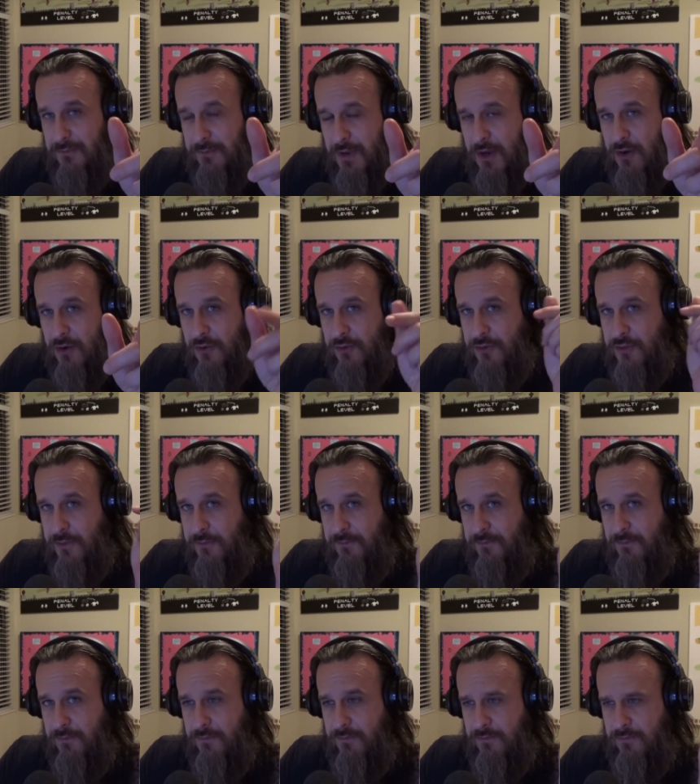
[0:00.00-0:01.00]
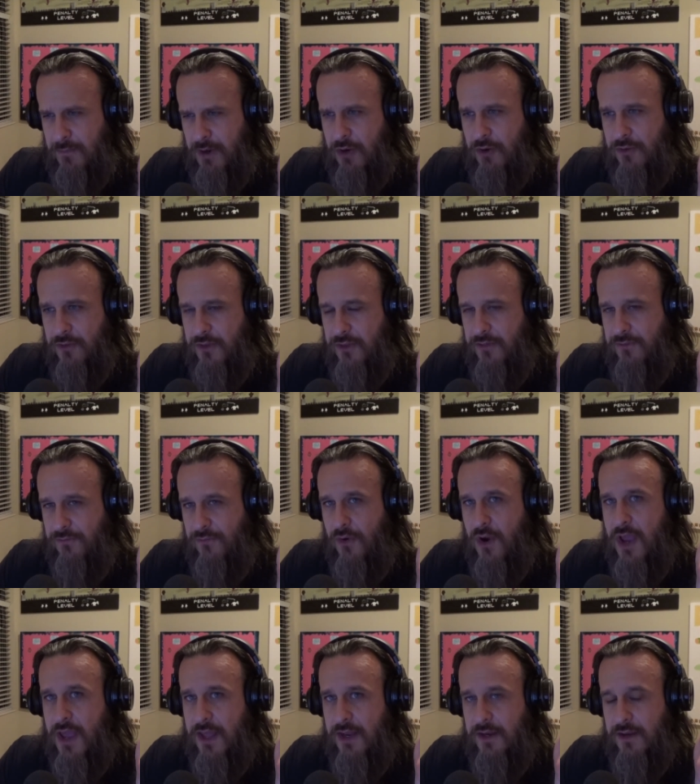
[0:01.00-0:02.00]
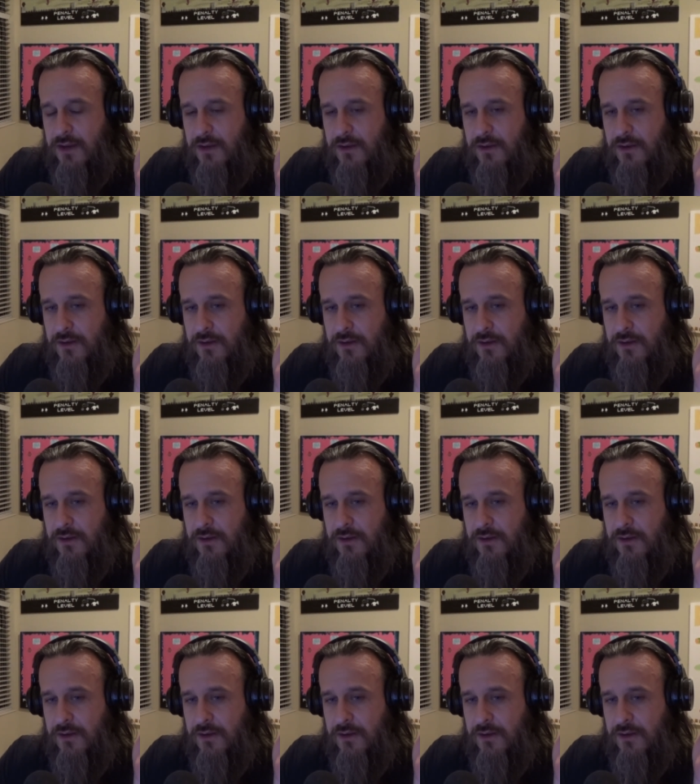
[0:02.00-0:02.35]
I think Meryl's the best. Meryl's his friend.